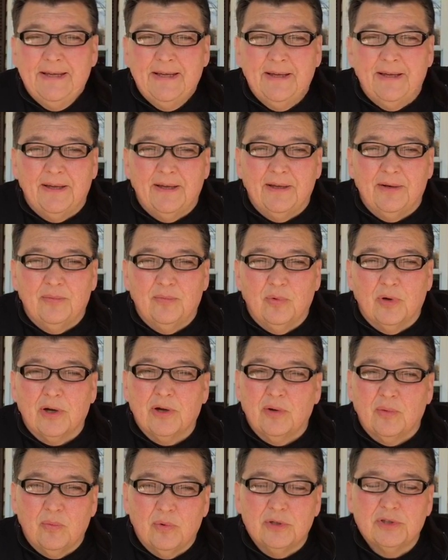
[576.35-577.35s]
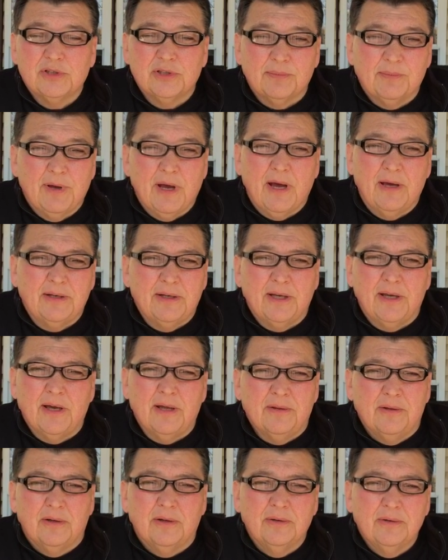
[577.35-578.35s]
and we're going to worship God
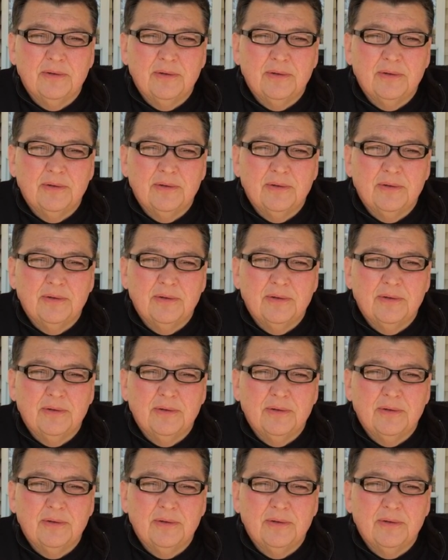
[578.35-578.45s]
together.